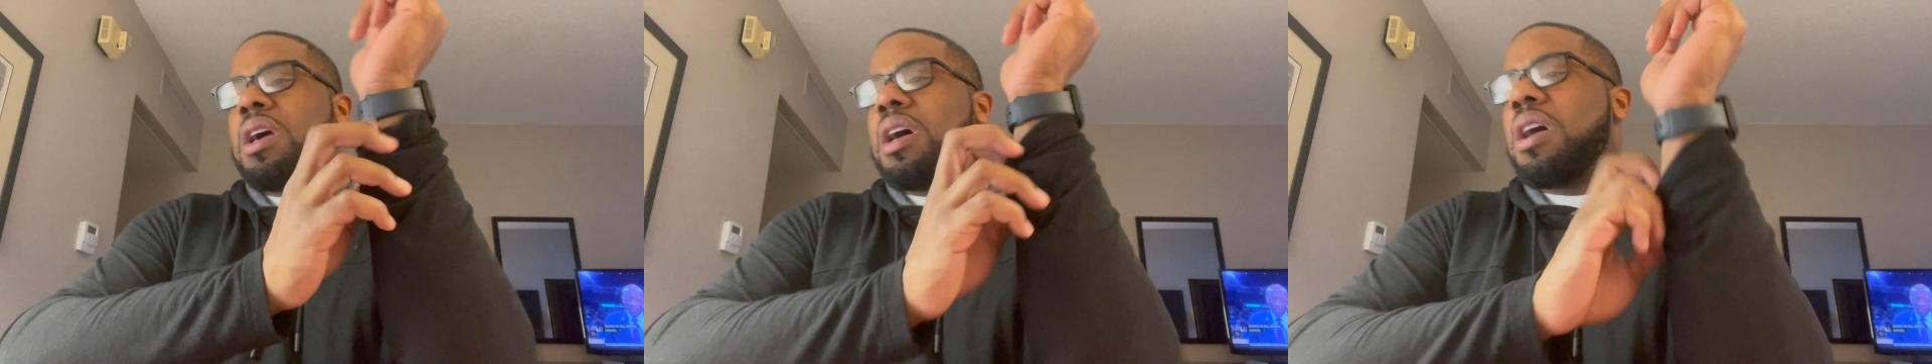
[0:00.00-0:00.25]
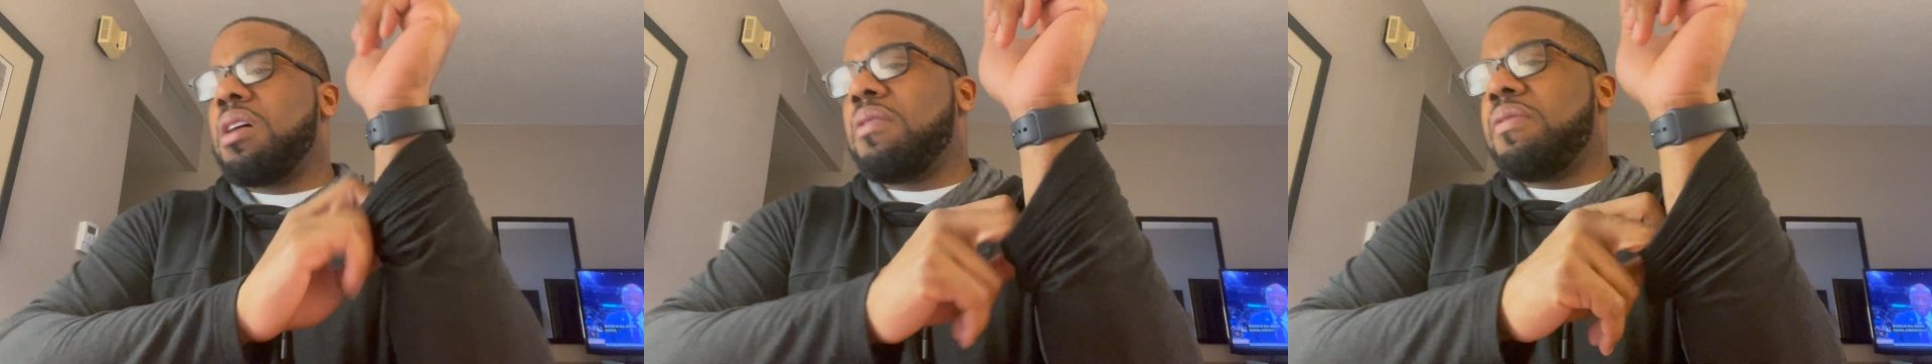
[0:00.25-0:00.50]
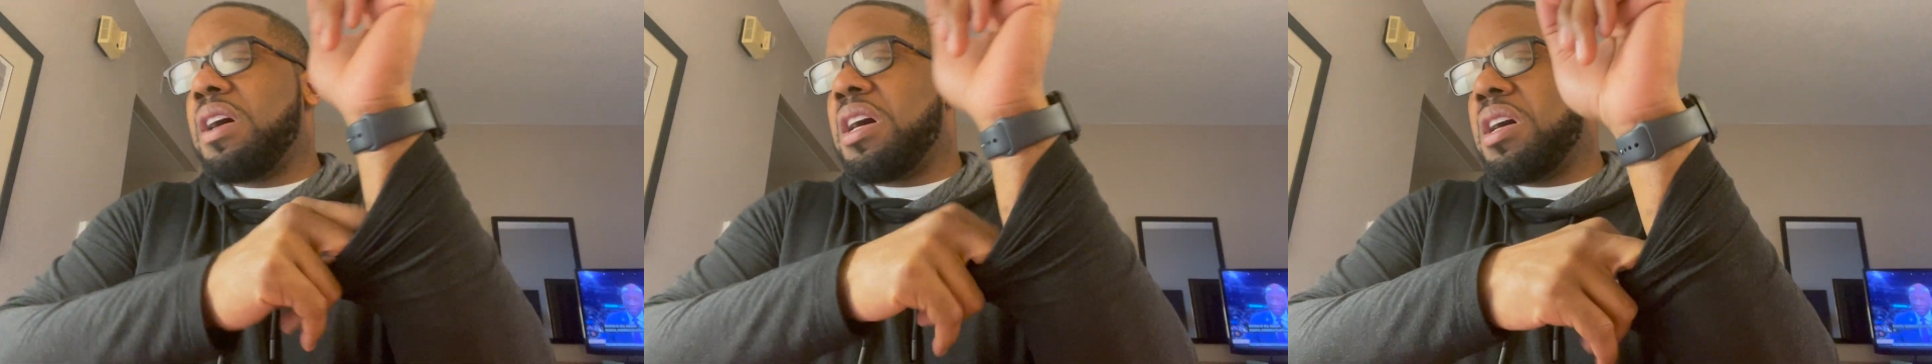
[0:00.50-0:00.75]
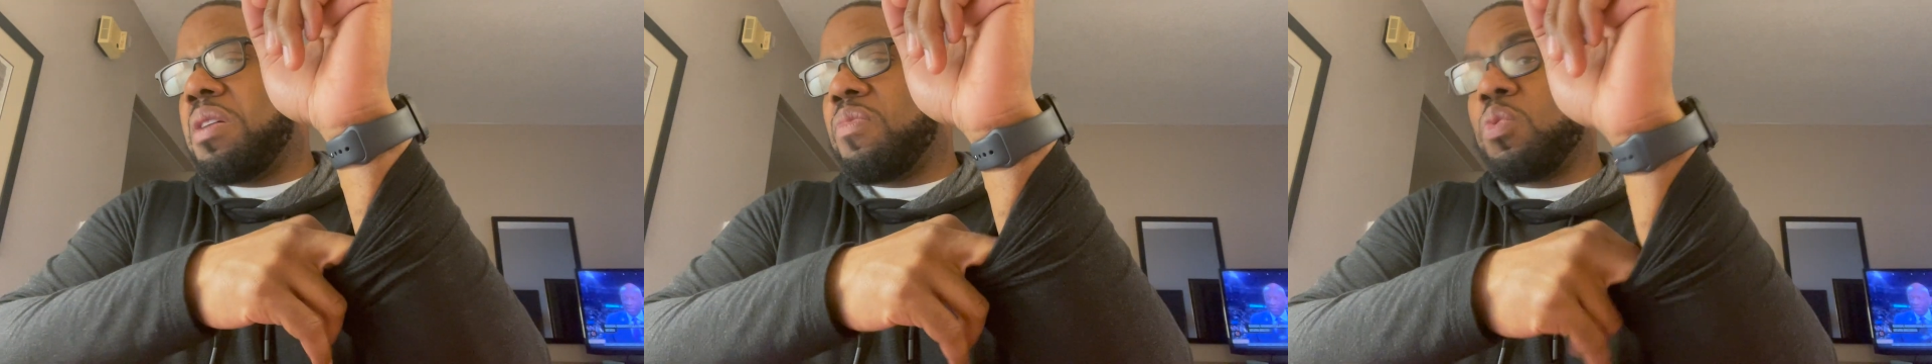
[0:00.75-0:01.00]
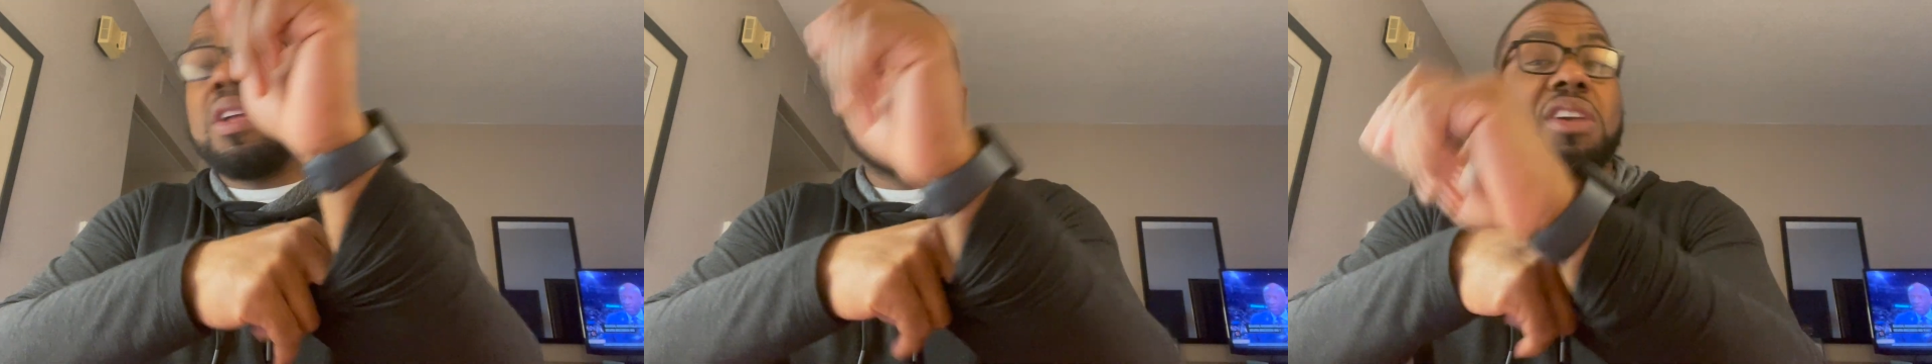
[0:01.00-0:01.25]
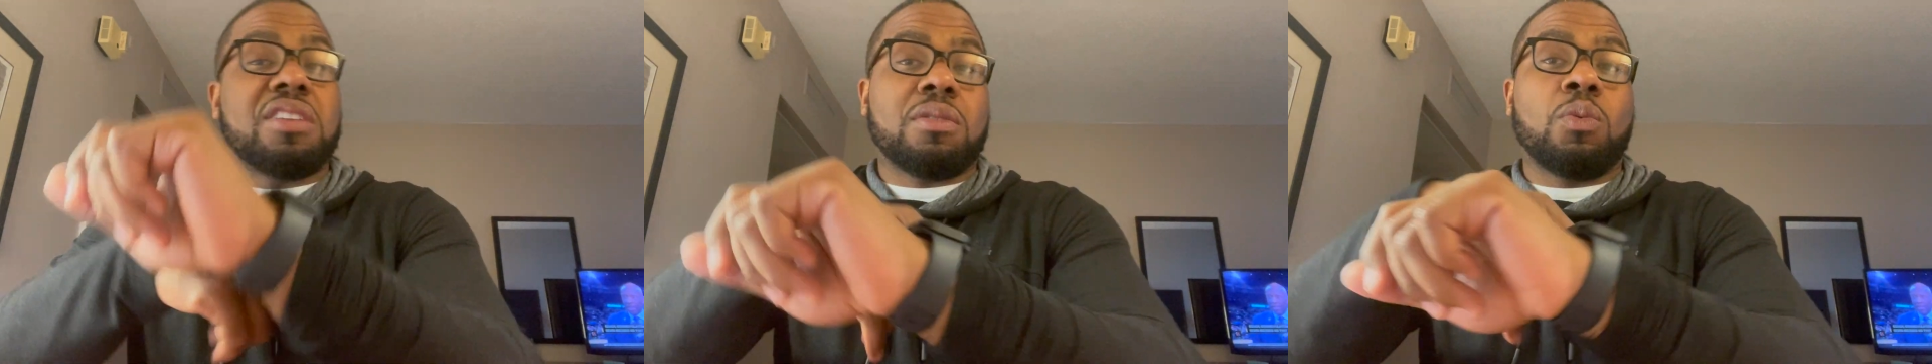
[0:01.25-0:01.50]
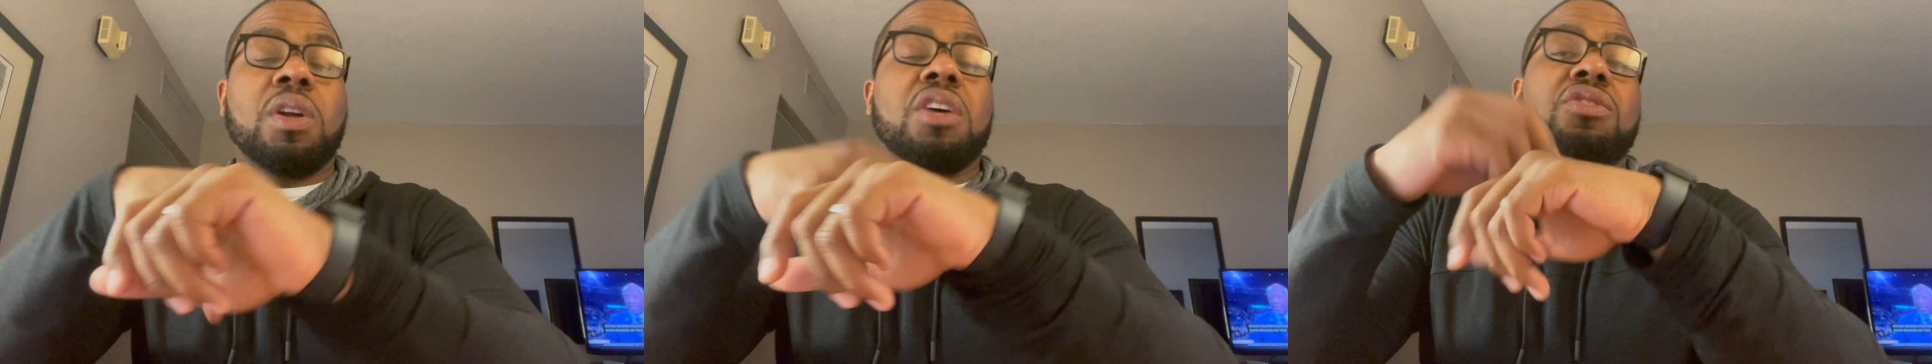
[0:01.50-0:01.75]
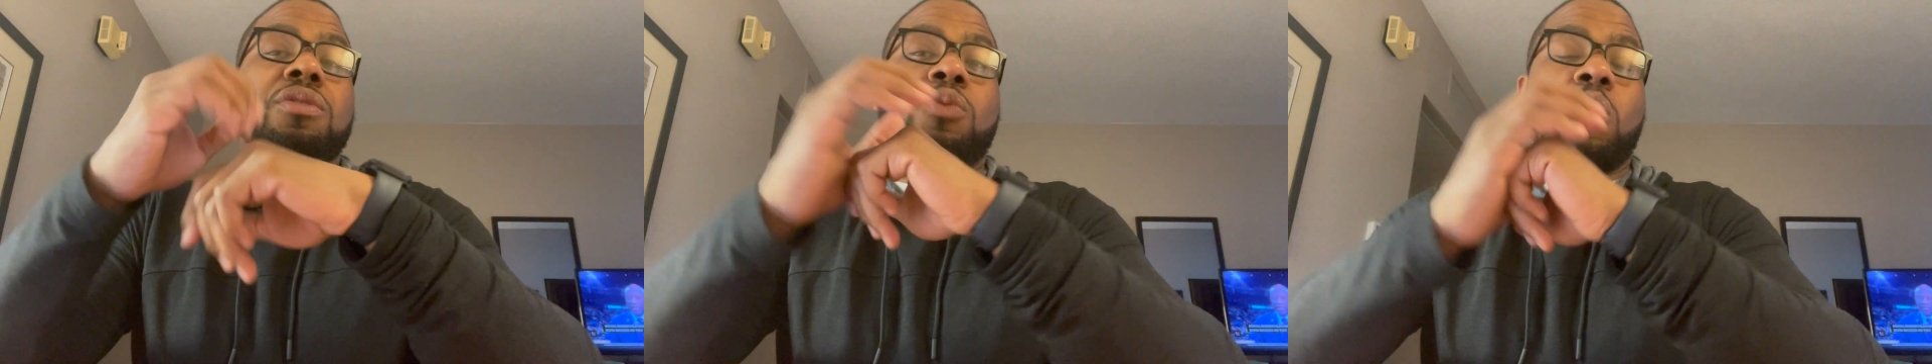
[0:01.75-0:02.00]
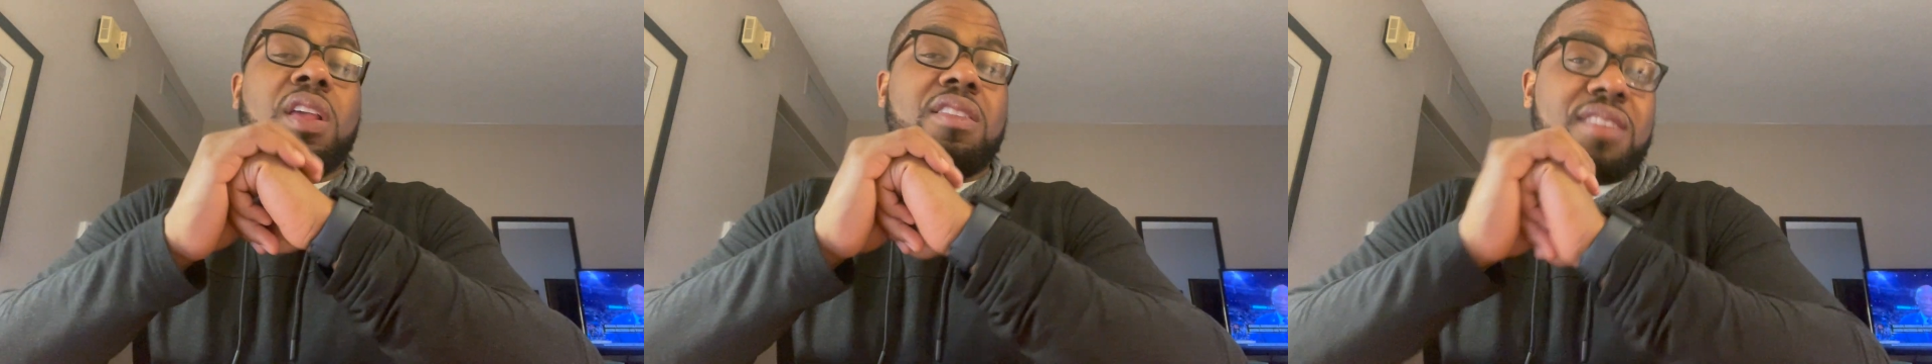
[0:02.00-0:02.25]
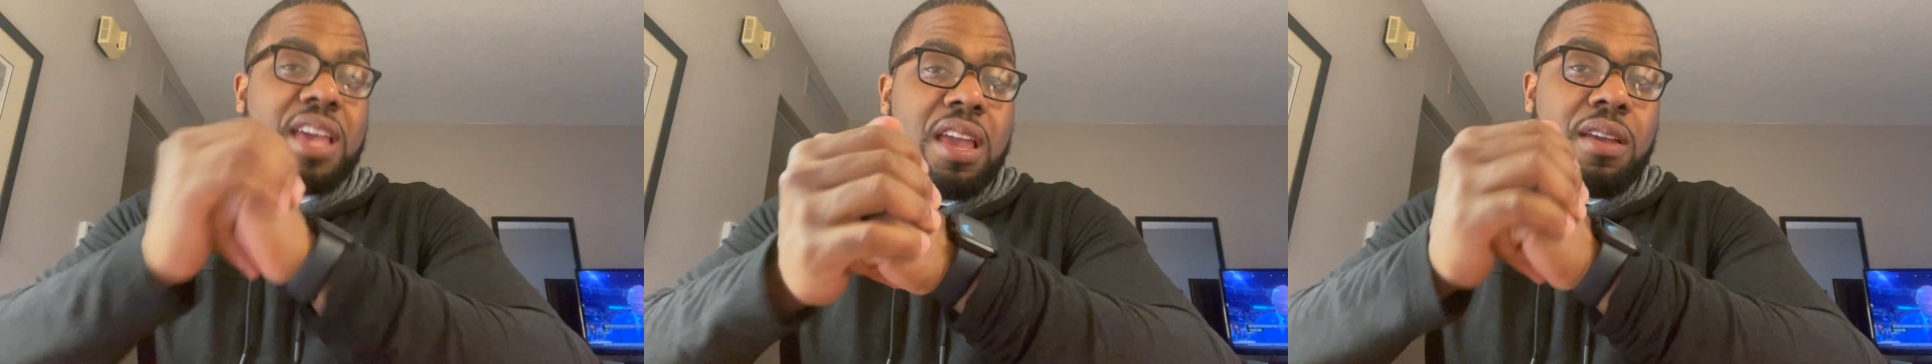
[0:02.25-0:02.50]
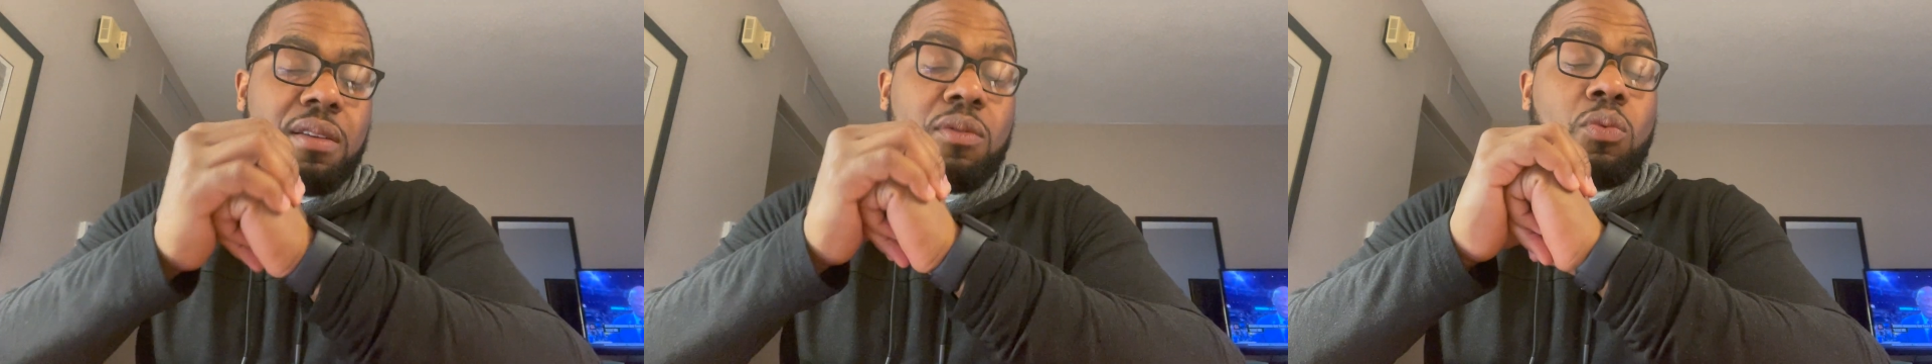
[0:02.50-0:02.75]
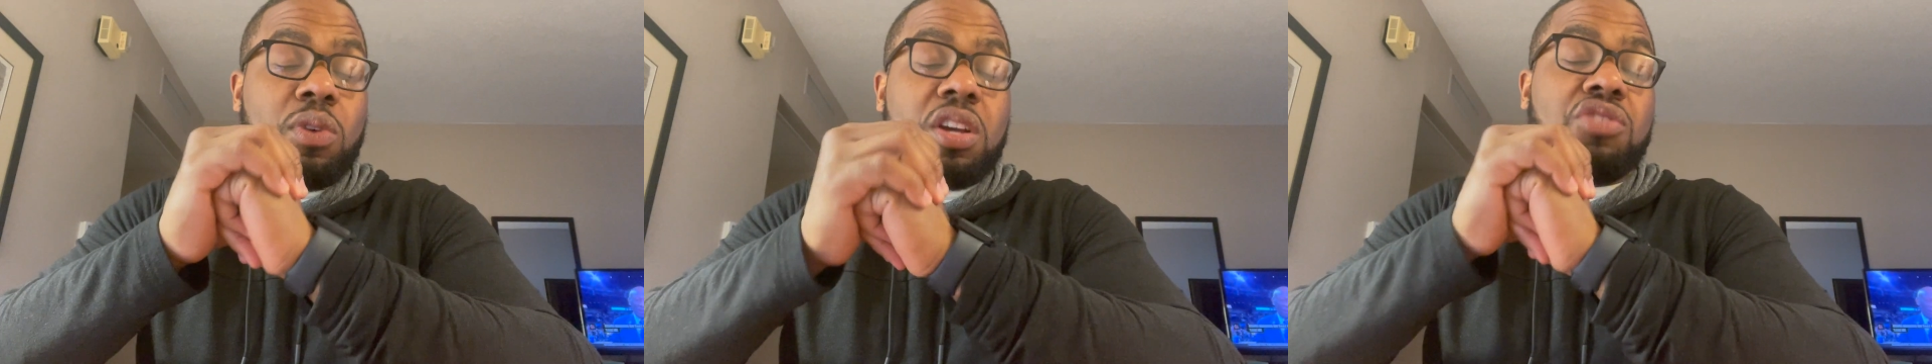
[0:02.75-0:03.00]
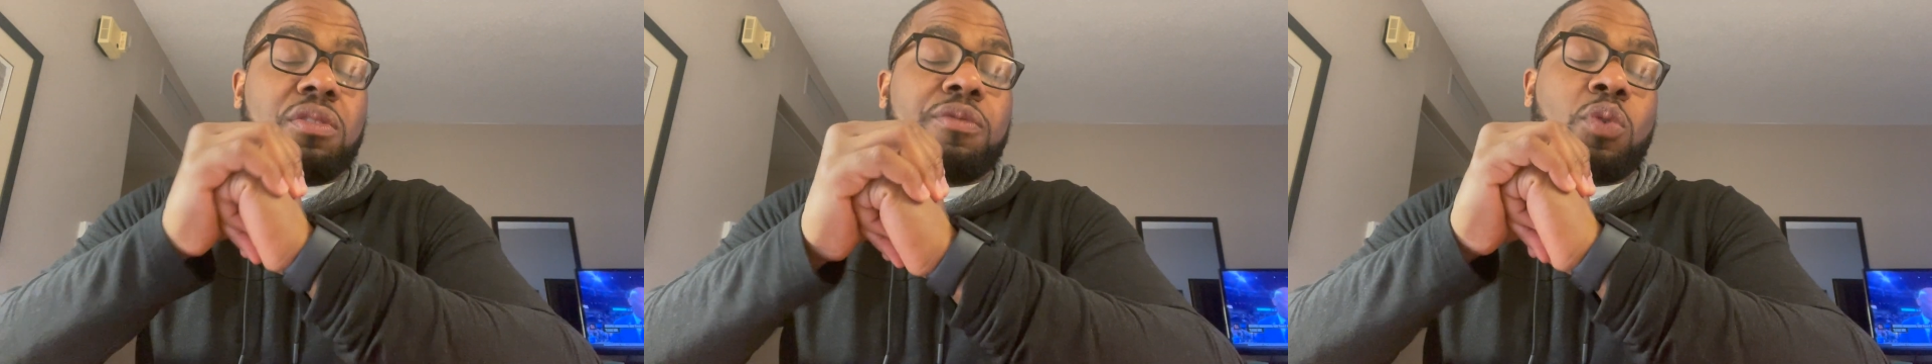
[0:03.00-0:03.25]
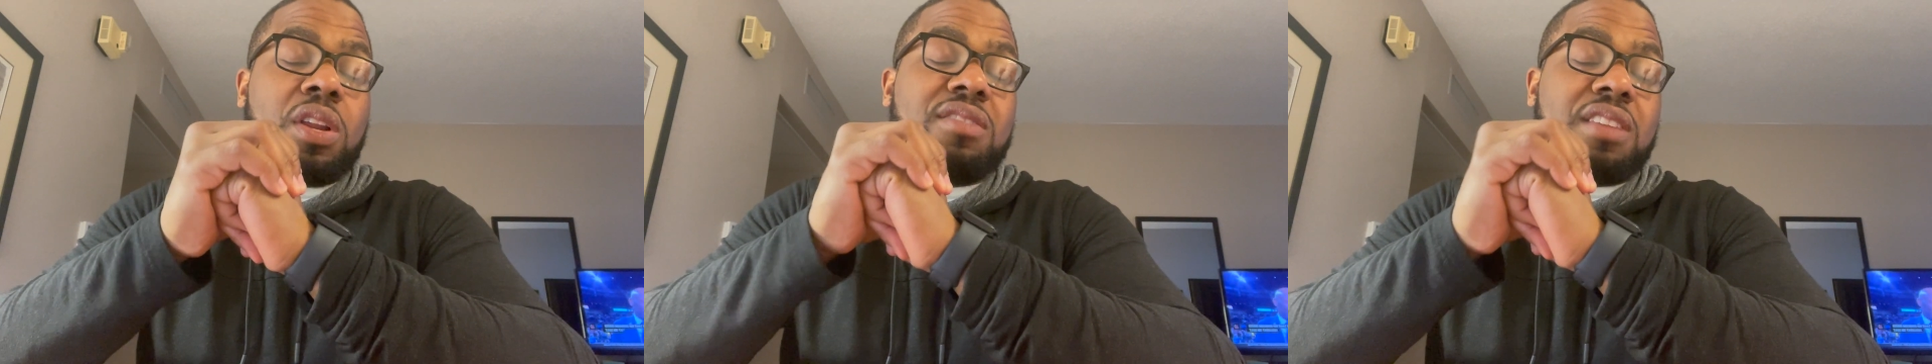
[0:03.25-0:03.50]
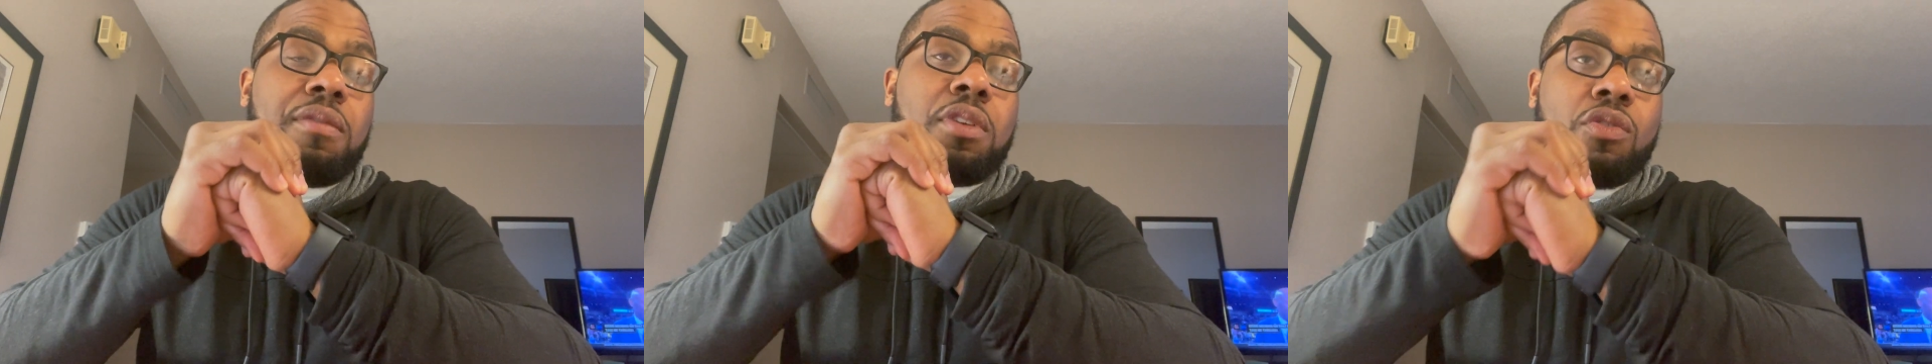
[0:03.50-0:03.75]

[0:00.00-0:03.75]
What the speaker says: of Winchester 147